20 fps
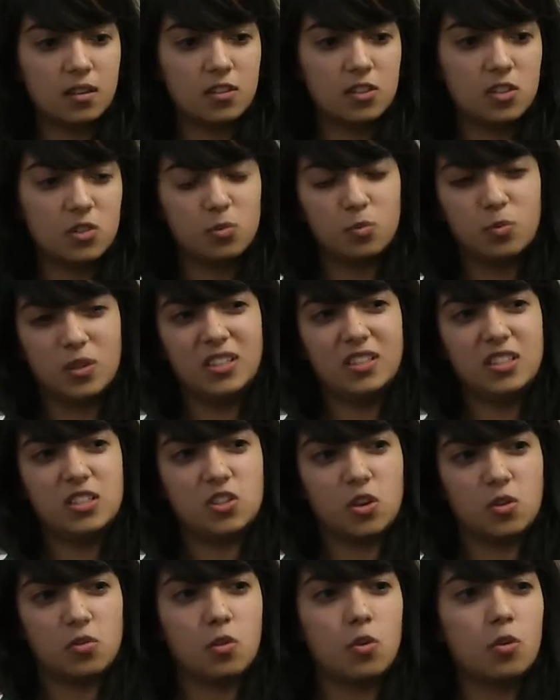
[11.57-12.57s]
You really
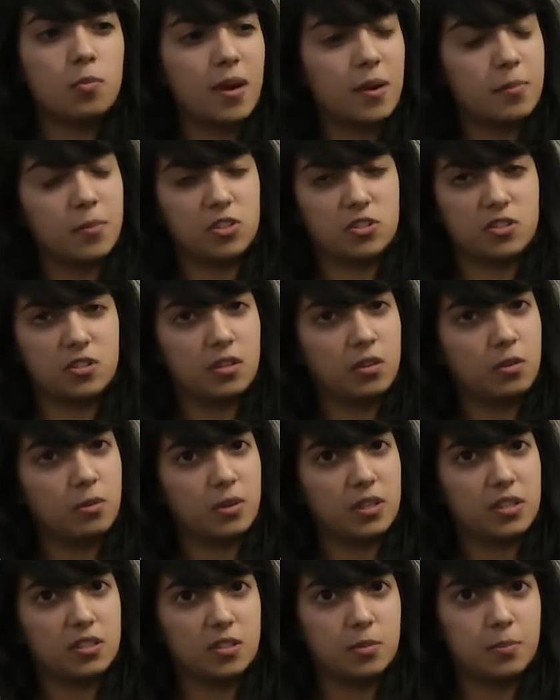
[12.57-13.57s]
don't know about most of the
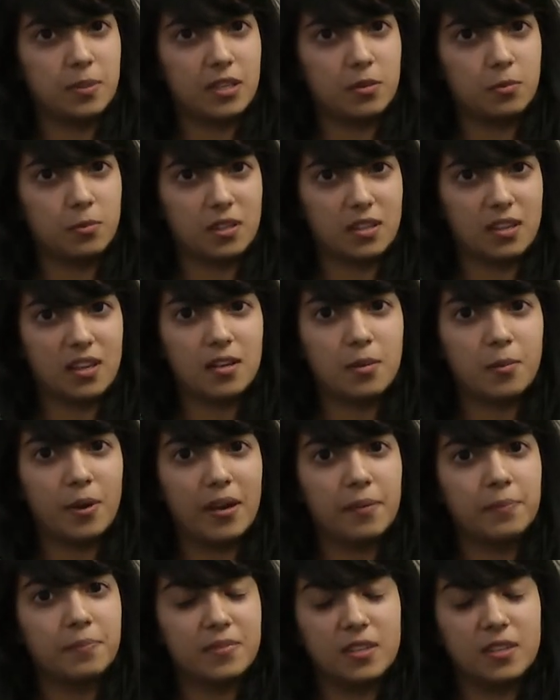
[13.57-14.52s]
careers to begin with anyway.